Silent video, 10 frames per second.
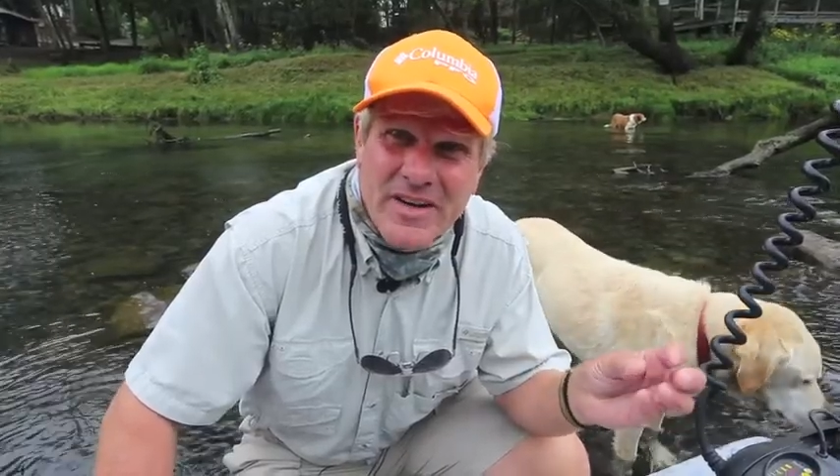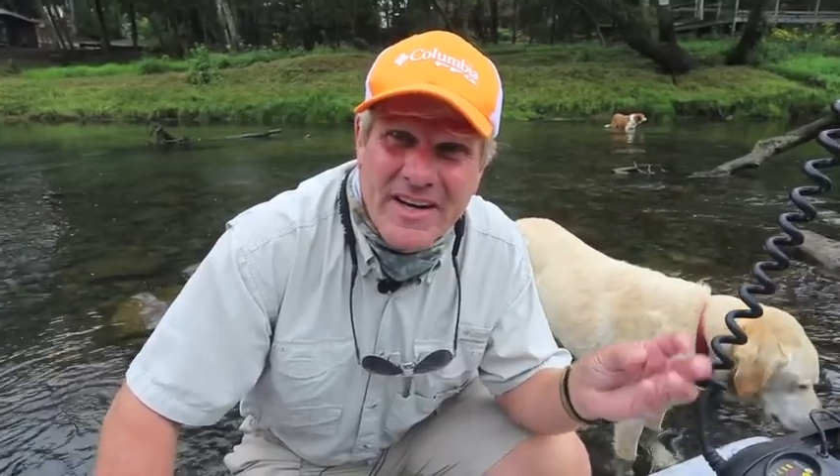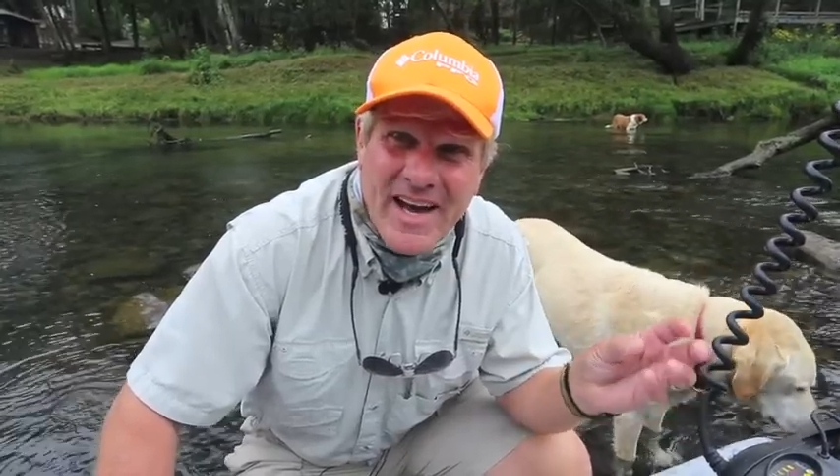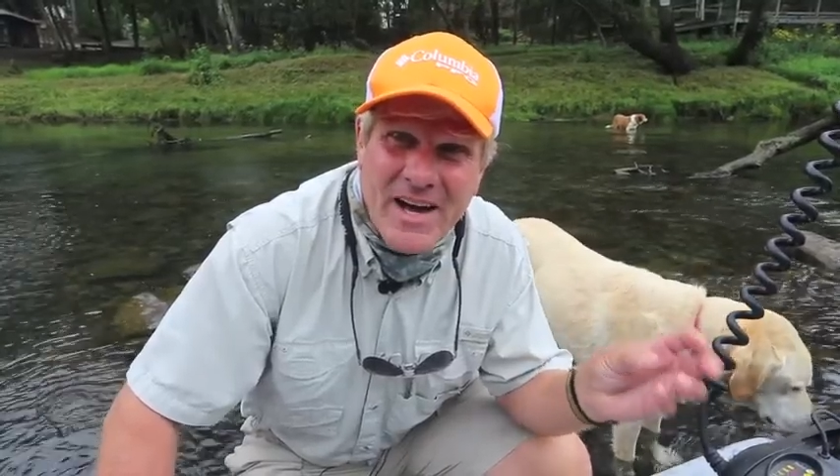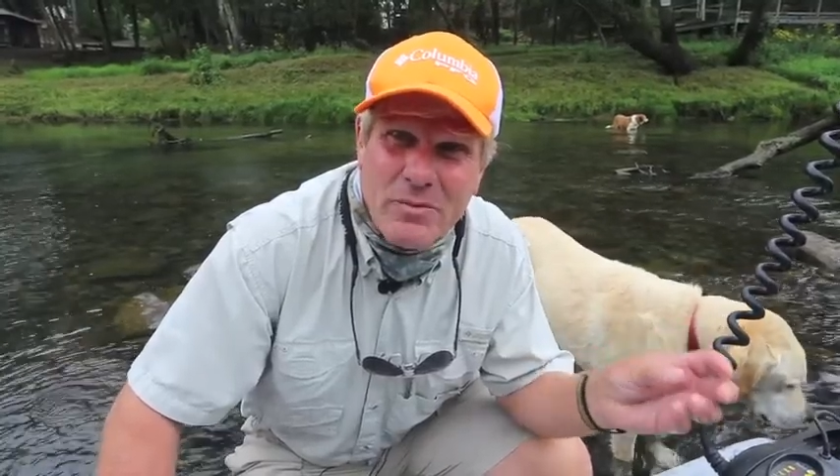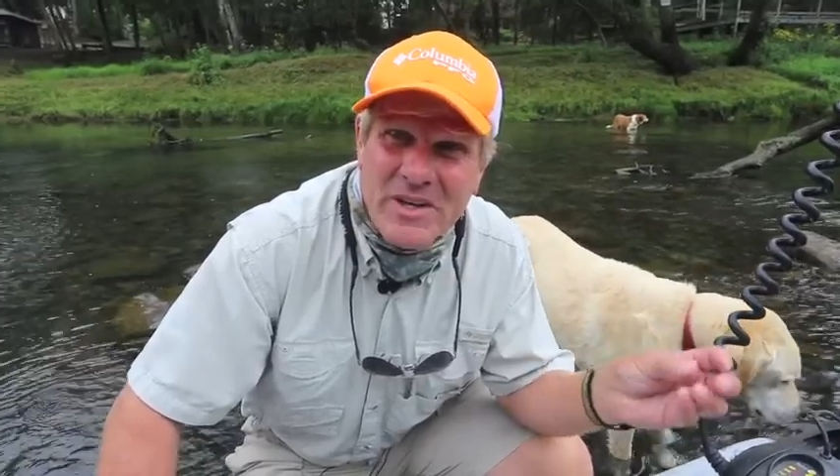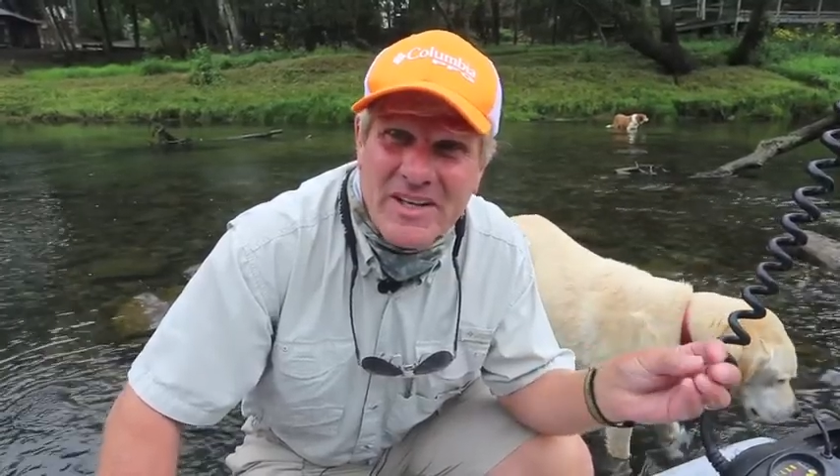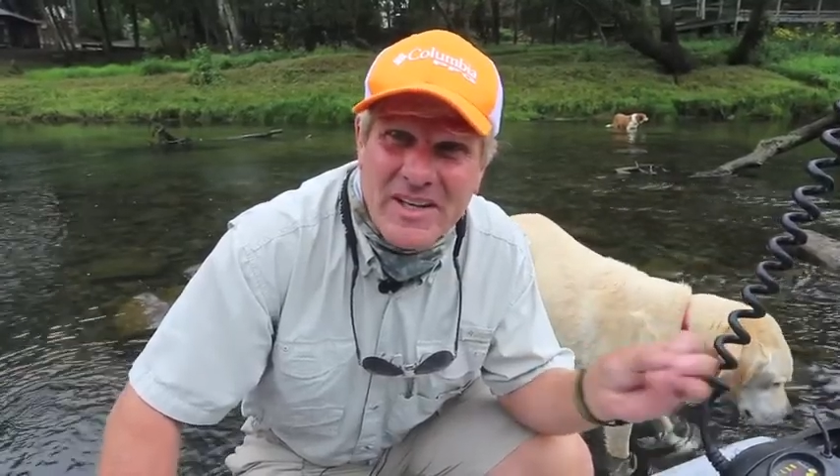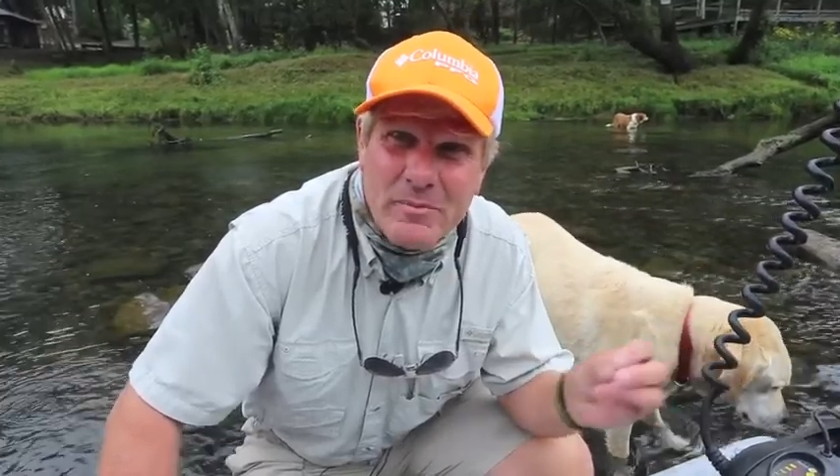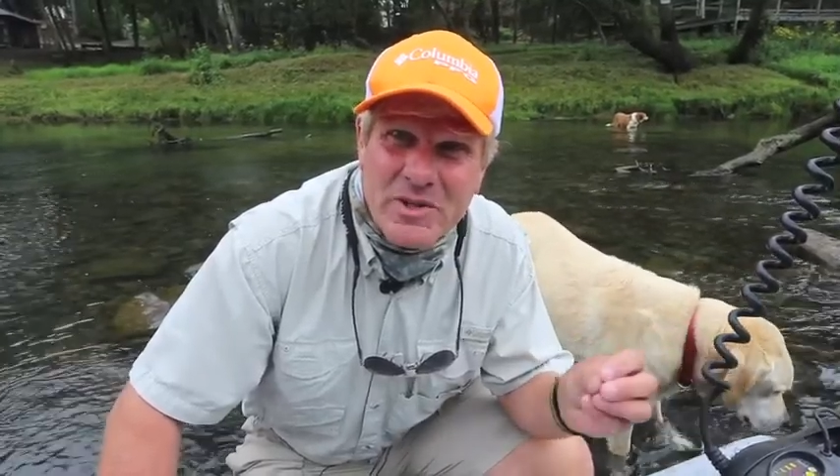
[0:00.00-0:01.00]
out how we
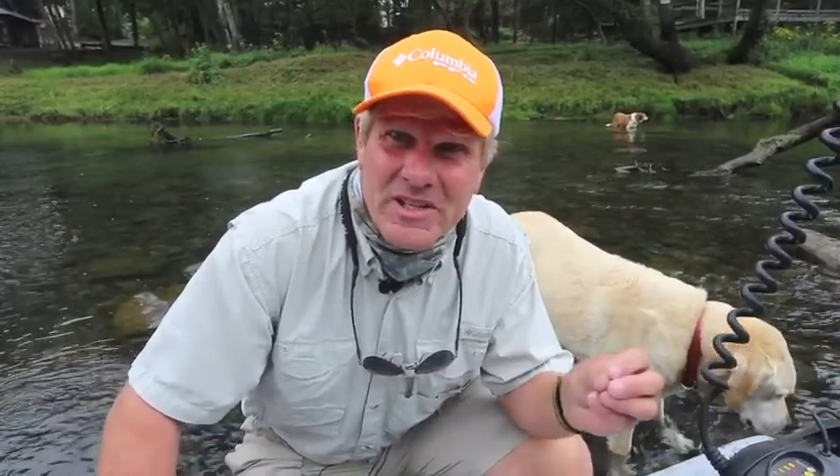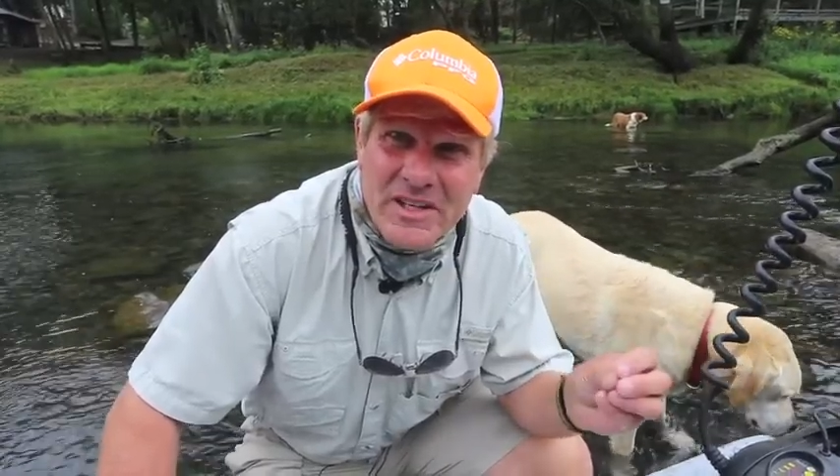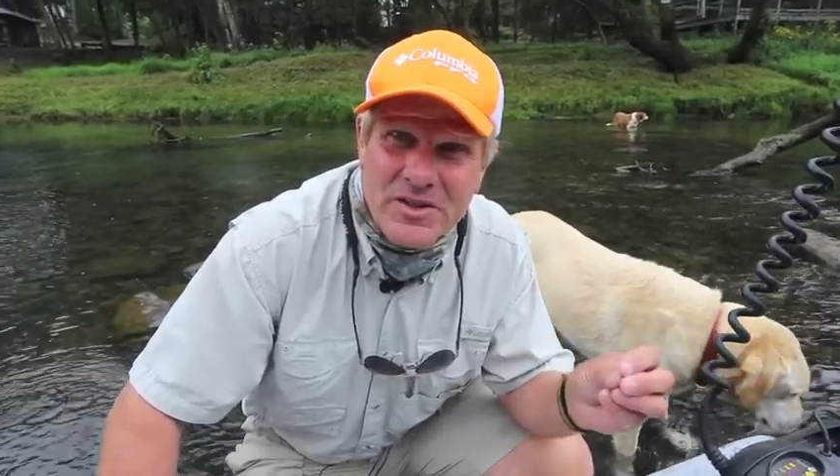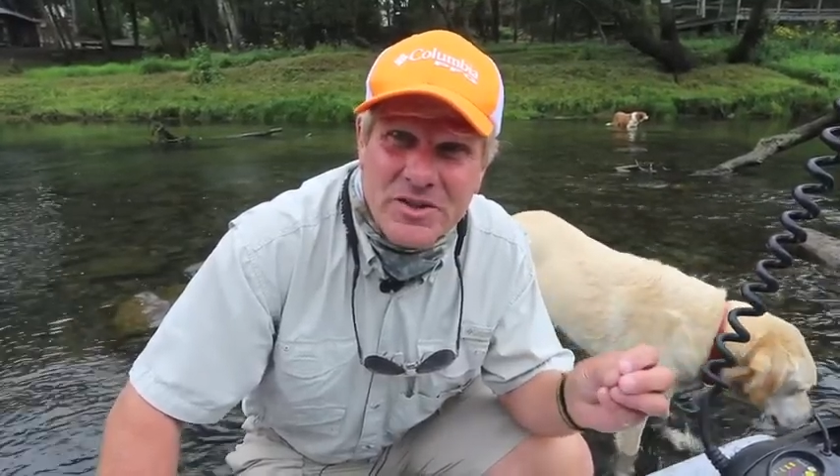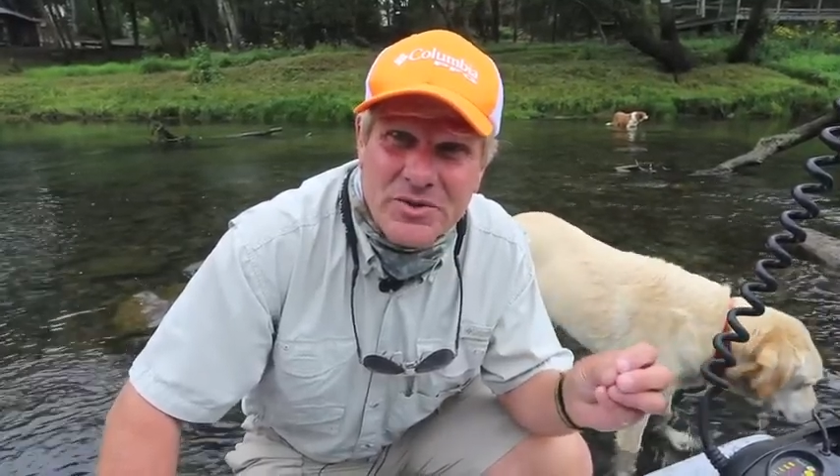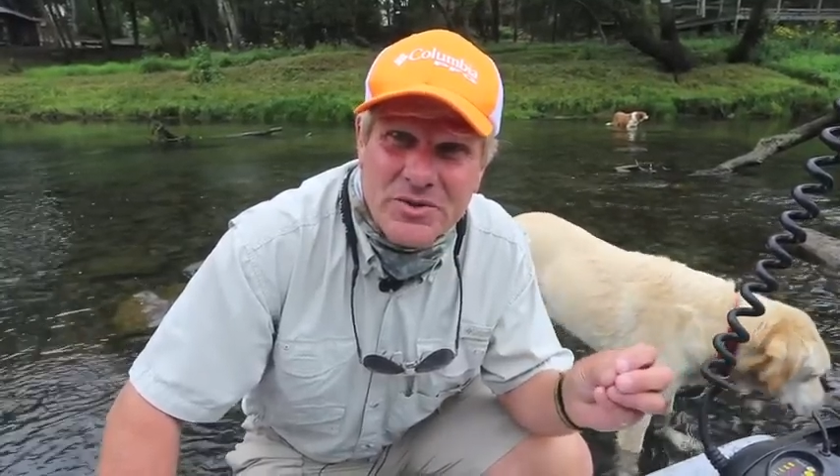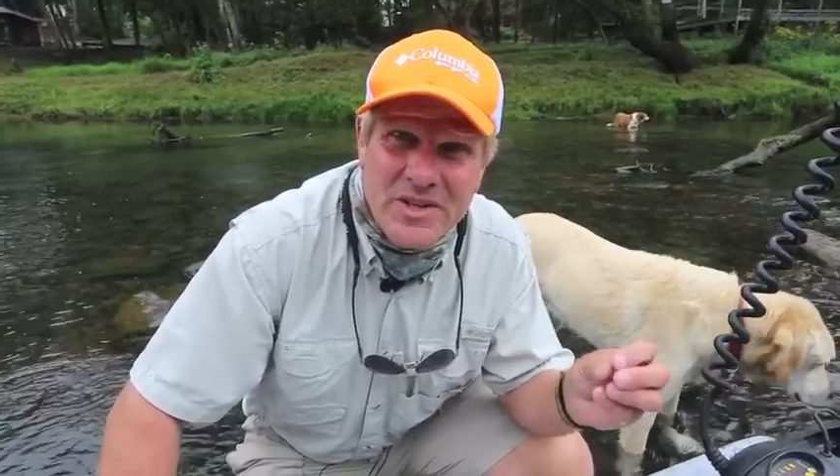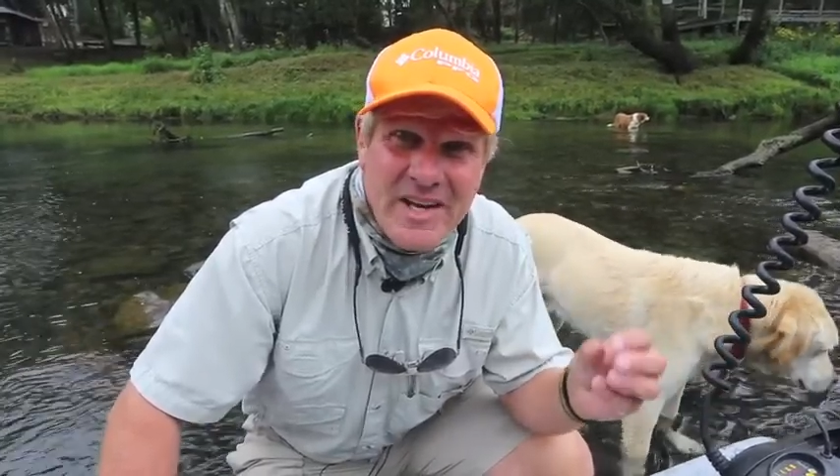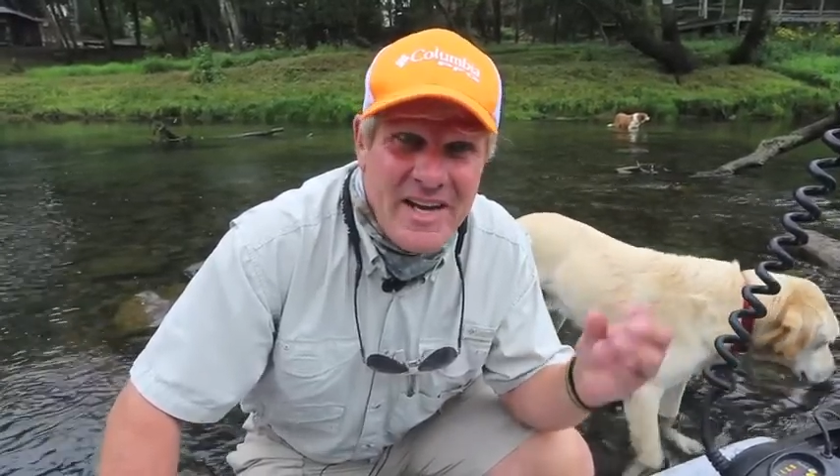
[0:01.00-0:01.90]
could imitate those.